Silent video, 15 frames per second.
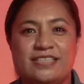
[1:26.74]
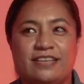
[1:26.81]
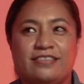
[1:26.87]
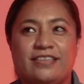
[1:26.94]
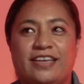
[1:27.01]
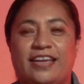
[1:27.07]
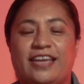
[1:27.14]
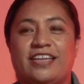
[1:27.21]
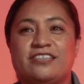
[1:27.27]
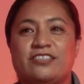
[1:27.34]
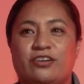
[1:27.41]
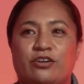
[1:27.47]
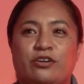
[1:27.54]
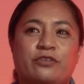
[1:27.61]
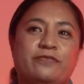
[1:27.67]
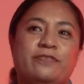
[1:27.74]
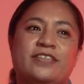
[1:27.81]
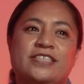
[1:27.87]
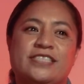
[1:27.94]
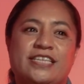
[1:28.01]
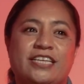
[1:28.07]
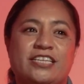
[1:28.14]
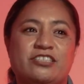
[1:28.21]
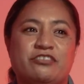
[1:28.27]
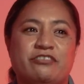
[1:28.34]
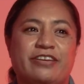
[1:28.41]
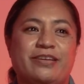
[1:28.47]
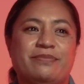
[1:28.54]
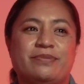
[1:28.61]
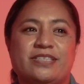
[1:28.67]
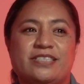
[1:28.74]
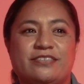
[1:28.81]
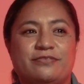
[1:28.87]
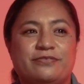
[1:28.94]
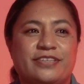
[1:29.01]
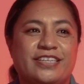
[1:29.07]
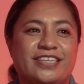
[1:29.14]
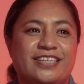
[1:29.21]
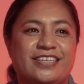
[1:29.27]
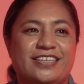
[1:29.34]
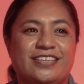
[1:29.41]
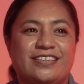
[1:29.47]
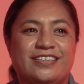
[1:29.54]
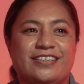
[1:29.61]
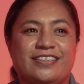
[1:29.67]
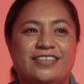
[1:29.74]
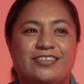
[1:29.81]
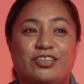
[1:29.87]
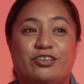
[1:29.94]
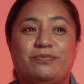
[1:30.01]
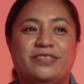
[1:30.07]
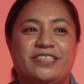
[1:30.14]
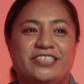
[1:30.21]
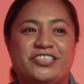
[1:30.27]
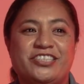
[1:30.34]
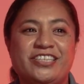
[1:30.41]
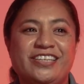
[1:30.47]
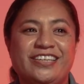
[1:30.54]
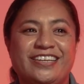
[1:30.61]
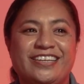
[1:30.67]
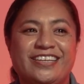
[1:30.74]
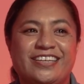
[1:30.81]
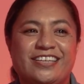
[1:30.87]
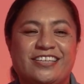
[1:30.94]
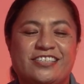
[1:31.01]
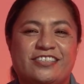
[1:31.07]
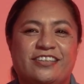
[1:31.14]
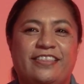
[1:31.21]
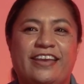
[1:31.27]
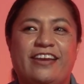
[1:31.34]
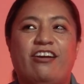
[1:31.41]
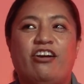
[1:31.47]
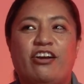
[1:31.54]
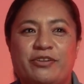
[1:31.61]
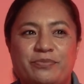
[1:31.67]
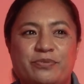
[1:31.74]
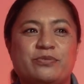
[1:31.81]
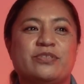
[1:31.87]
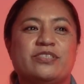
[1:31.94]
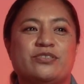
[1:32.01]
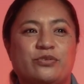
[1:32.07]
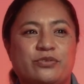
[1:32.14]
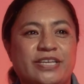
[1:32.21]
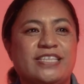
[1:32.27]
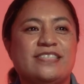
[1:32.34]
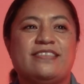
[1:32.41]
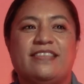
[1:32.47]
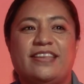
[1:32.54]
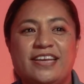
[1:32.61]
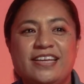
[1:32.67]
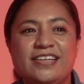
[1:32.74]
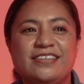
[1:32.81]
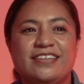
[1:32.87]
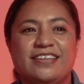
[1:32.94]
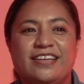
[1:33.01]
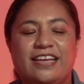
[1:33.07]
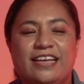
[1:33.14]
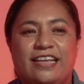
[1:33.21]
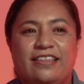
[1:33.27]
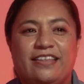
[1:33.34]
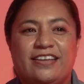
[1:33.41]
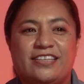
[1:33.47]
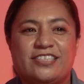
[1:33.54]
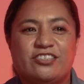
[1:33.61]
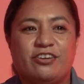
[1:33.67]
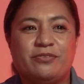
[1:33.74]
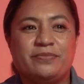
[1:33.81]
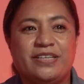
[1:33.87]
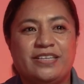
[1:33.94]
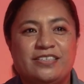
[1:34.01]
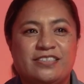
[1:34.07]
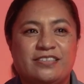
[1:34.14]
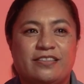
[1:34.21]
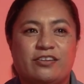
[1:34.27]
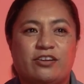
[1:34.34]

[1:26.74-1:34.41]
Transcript: at the end of the secondary Pacific competition so that hype was always there, that excitement, the